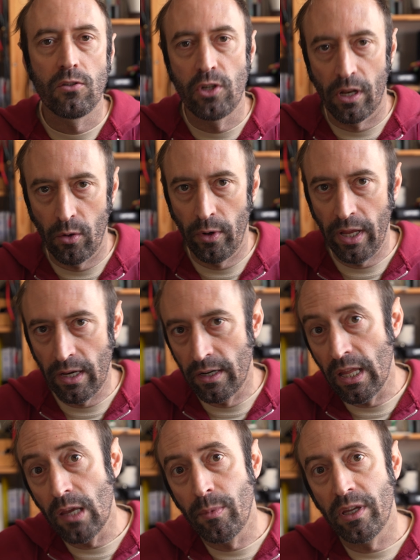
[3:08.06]
generating an
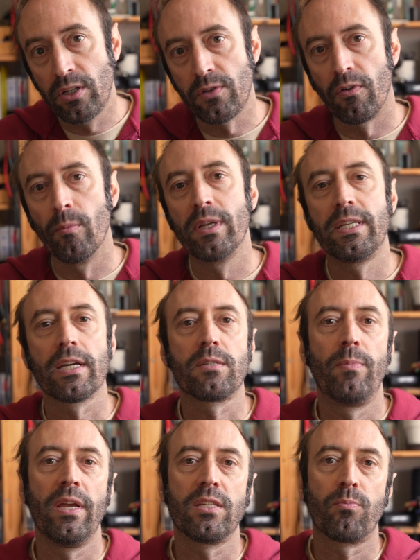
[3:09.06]
image from a
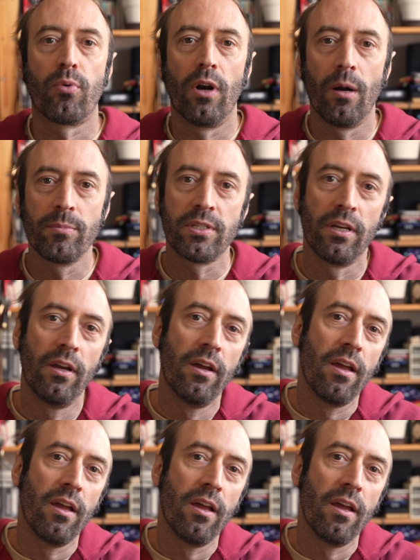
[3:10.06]
text-based prompt